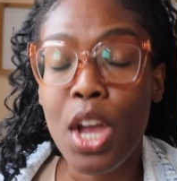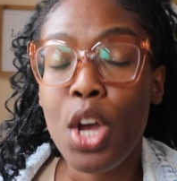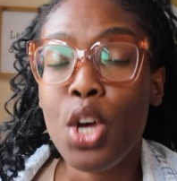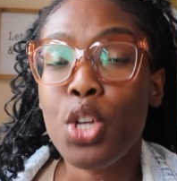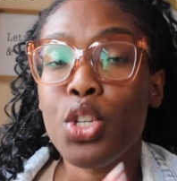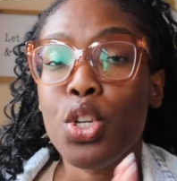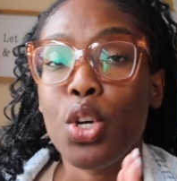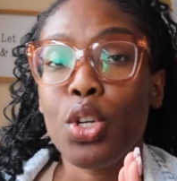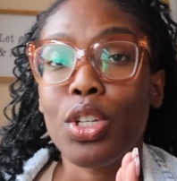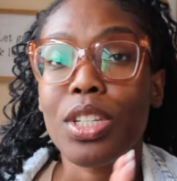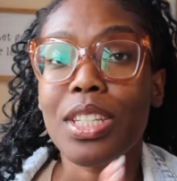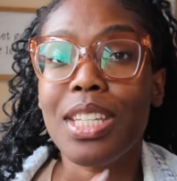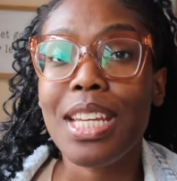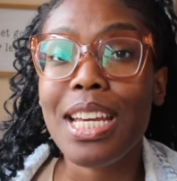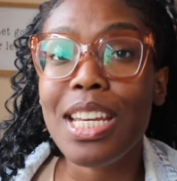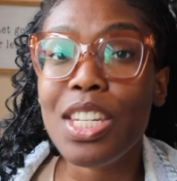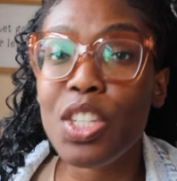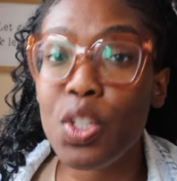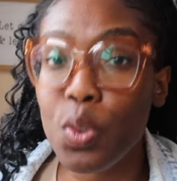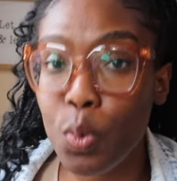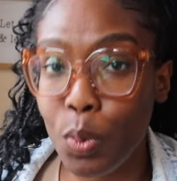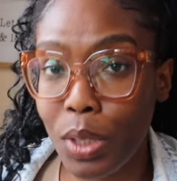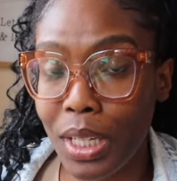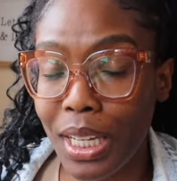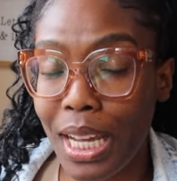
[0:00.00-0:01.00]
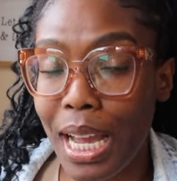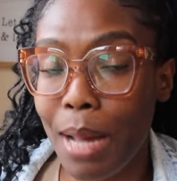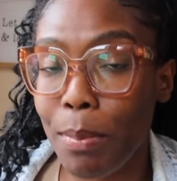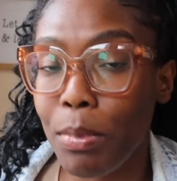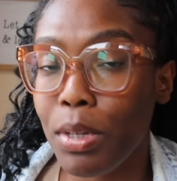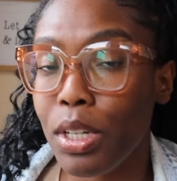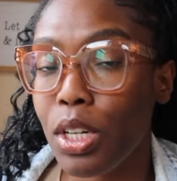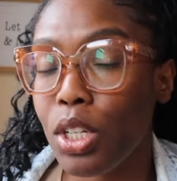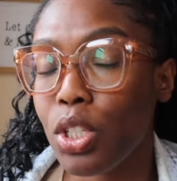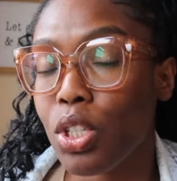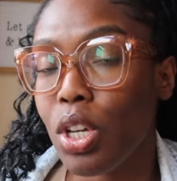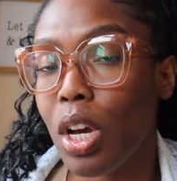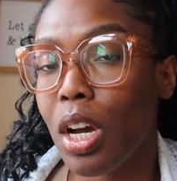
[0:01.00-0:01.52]
So this week, I'm
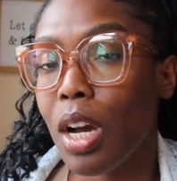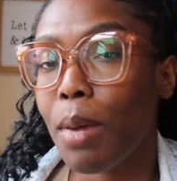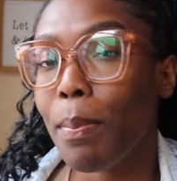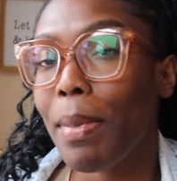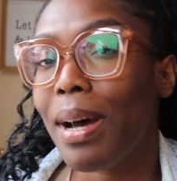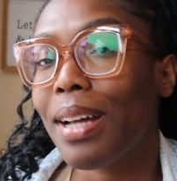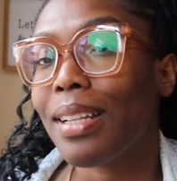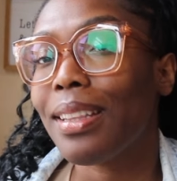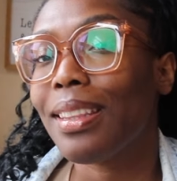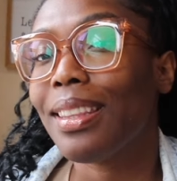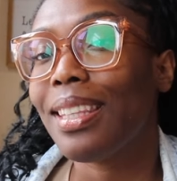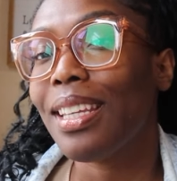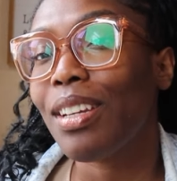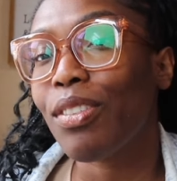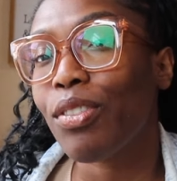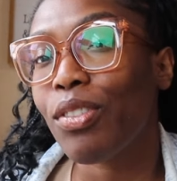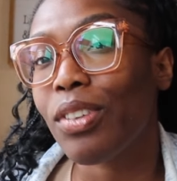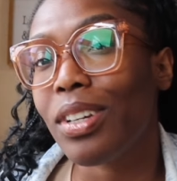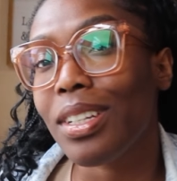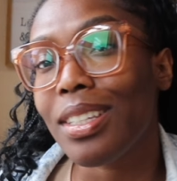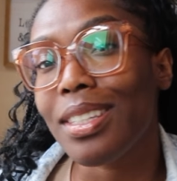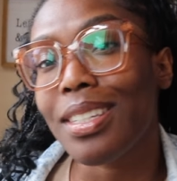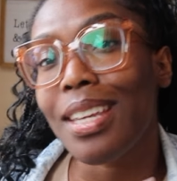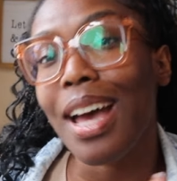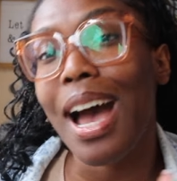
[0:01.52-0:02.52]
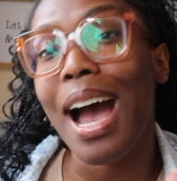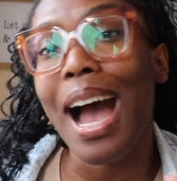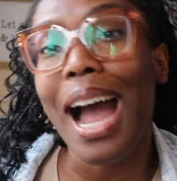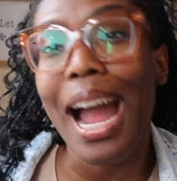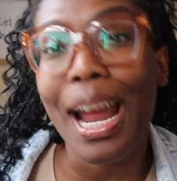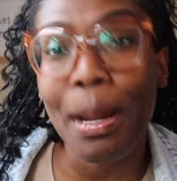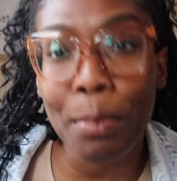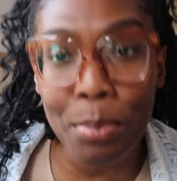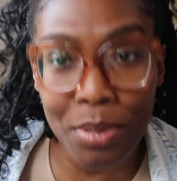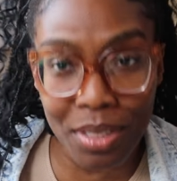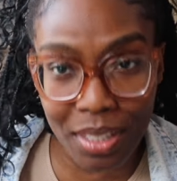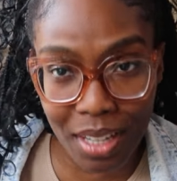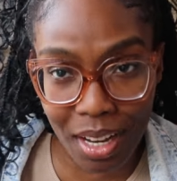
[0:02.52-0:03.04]
going to talk about different
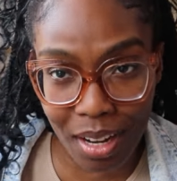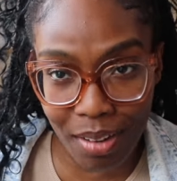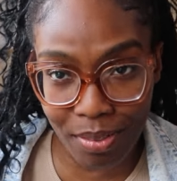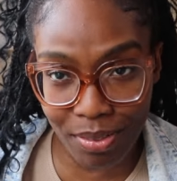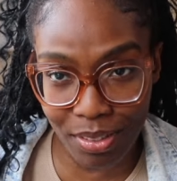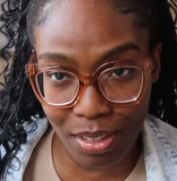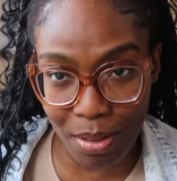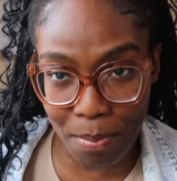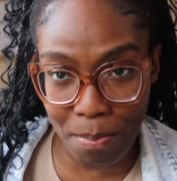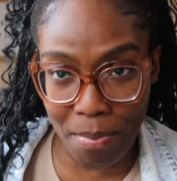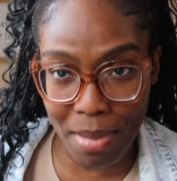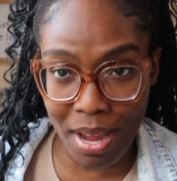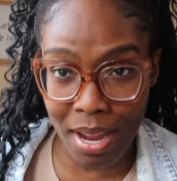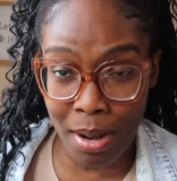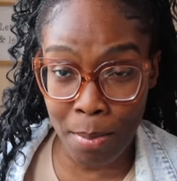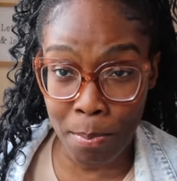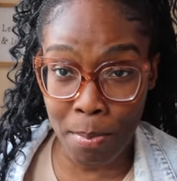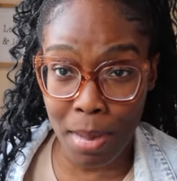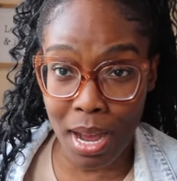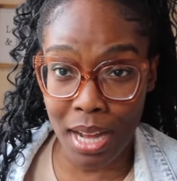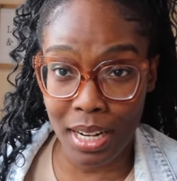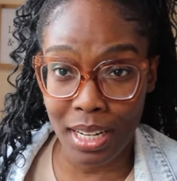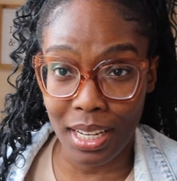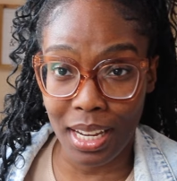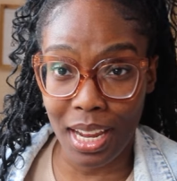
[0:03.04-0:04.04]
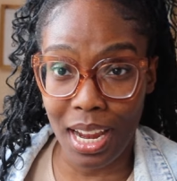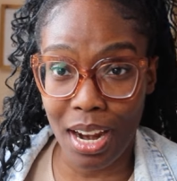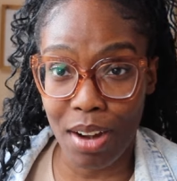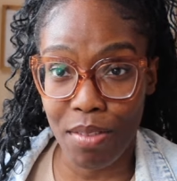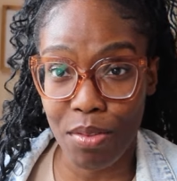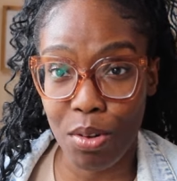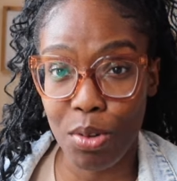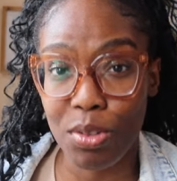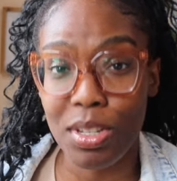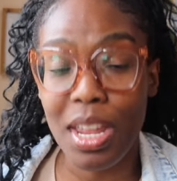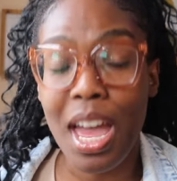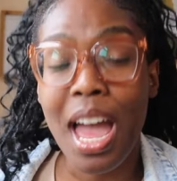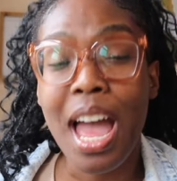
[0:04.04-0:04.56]
types of demonic
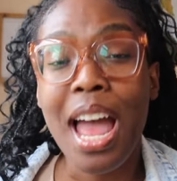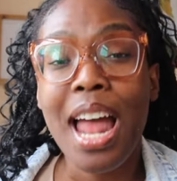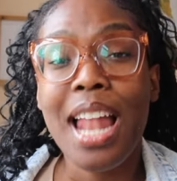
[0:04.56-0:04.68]
arrows.